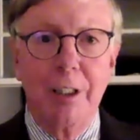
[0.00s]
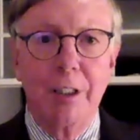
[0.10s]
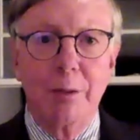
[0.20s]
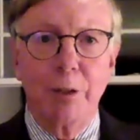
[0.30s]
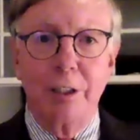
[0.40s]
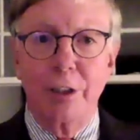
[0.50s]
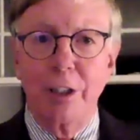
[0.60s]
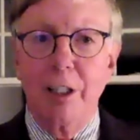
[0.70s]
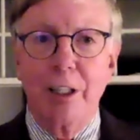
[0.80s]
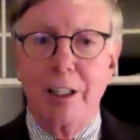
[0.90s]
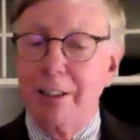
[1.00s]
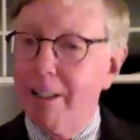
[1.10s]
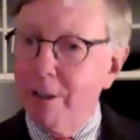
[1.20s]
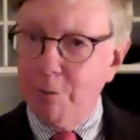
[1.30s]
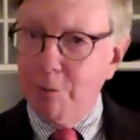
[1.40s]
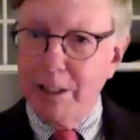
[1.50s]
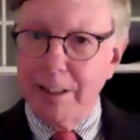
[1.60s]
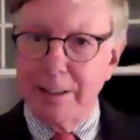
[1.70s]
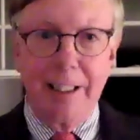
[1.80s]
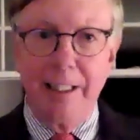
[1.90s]
which are not
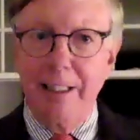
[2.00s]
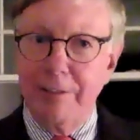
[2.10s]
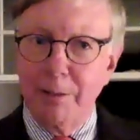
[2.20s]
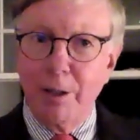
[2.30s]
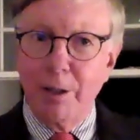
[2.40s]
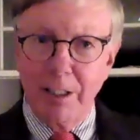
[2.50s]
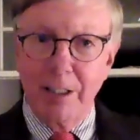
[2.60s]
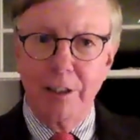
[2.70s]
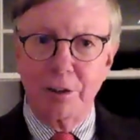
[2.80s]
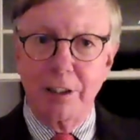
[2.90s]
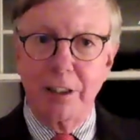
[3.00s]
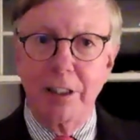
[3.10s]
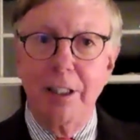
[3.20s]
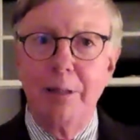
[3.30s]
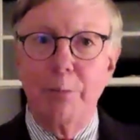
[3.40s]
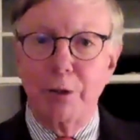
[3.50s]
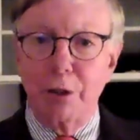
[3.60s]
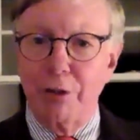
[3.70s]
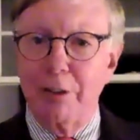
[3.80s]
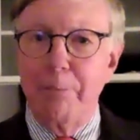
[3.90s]
always, and not in every part of the country, but
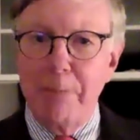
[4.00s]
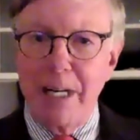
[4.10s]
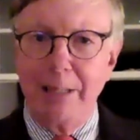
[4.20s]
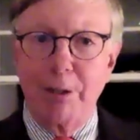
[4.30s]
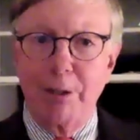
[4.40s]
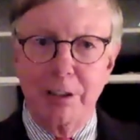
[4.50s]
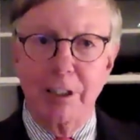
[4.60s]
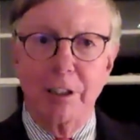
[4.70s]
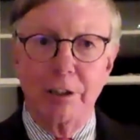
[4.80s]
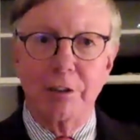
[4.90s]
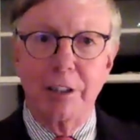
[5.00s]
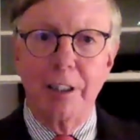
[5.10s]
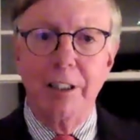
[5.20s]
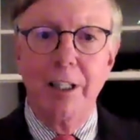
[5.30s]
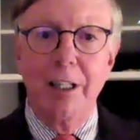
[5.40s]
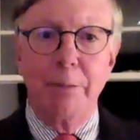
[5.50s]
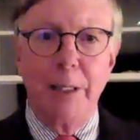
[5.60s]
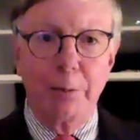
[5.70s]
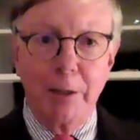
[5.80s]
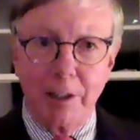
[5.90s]
certainly in many parts of the country,
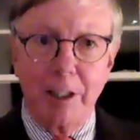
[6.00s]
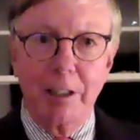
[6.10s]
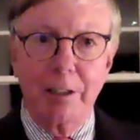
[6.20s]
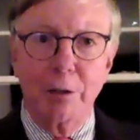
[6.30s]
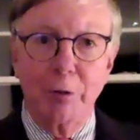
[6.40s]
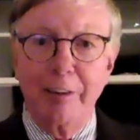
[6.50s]
people of color who have